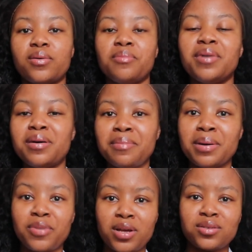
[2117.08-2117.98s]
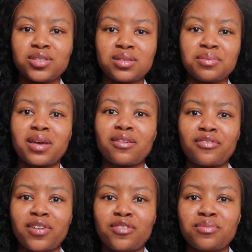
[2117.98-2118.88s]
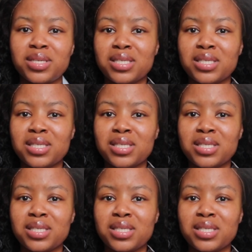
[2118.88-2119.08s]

My brother was just making fun of me,